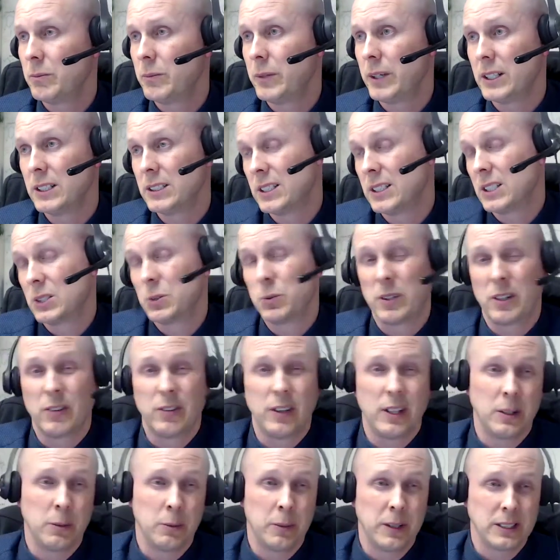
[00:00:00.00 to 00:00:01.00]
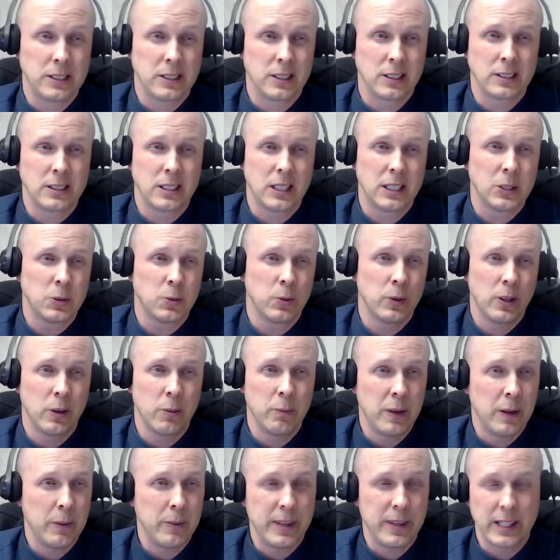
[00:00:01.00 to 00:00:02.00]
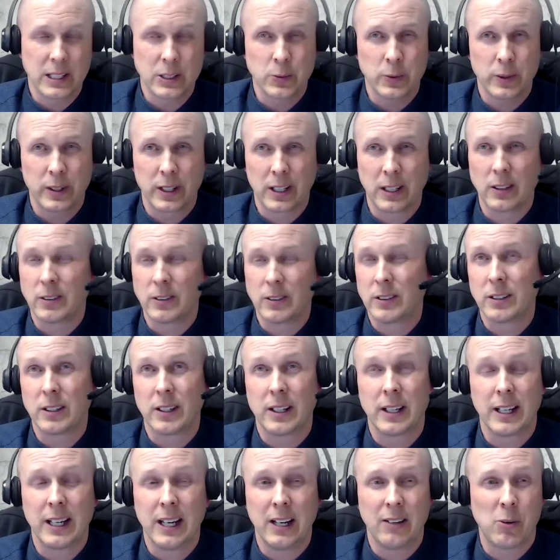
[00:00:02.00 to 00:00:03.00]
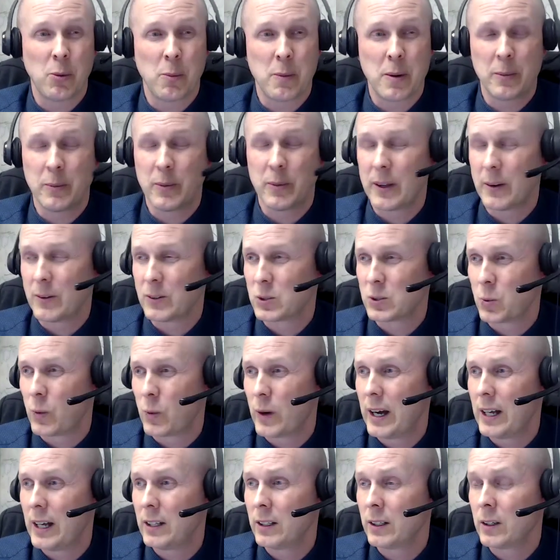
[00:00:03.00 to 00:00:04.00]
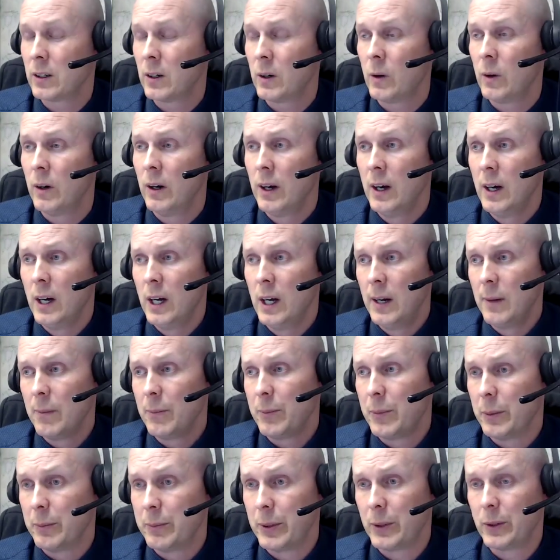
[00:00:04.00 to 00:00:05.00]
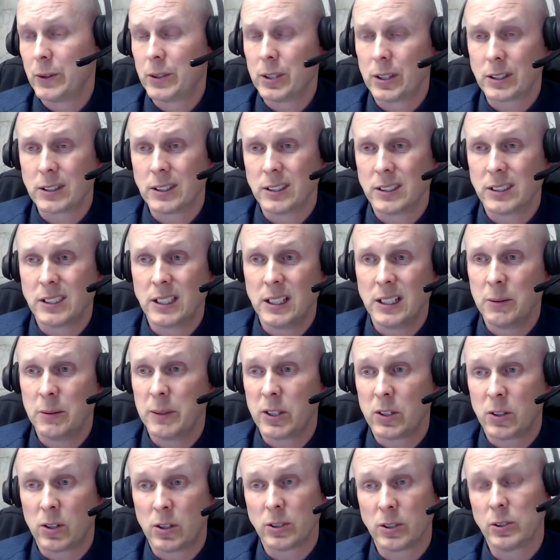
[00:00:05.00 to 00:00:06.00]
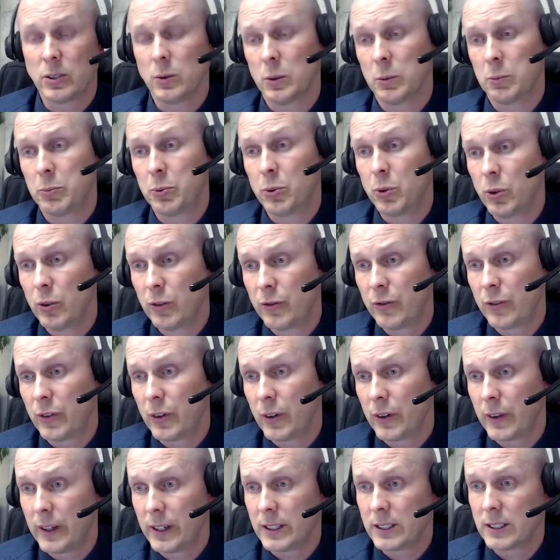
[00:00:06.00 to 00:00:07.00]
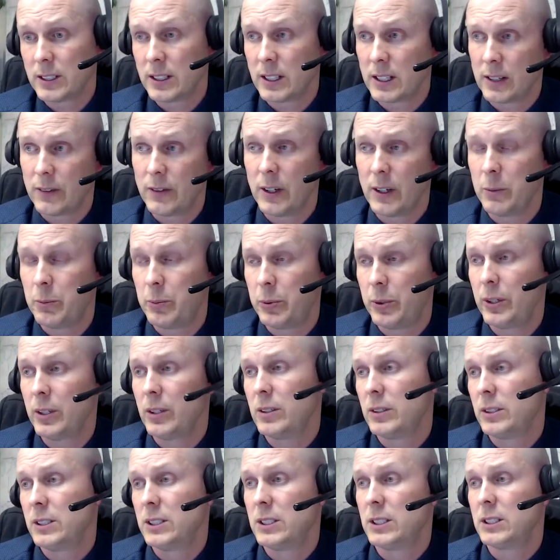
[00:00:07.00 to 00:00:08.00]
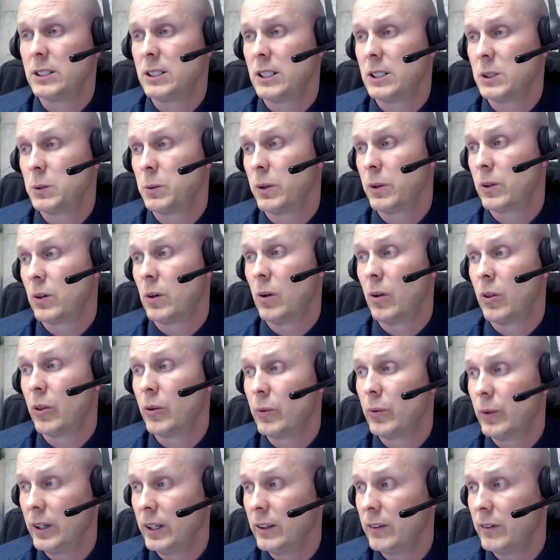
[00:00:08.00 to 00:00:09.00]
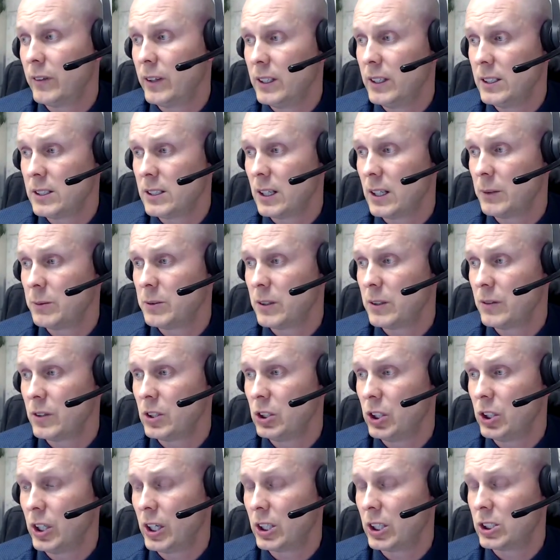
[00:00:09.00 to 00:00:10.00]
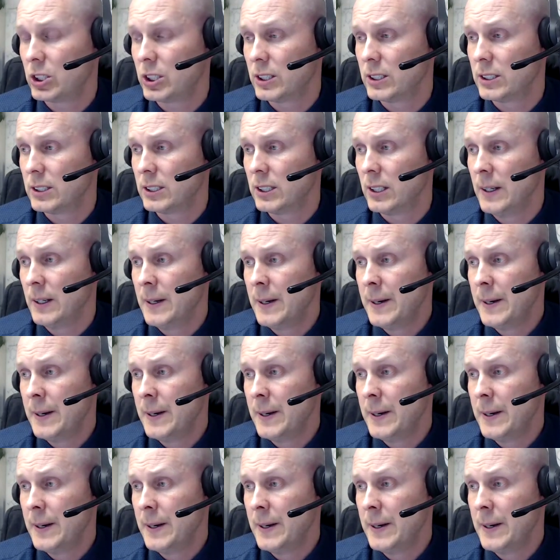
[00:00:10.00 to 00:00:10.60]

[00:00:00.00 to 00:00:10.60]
because that's what I've had the best success with. Maybe that's what I learned on. I can't remember. That was a while ago. But Botox and Xeomin are also approved for this, and I've had pretty good success with all 3 of these types of injections.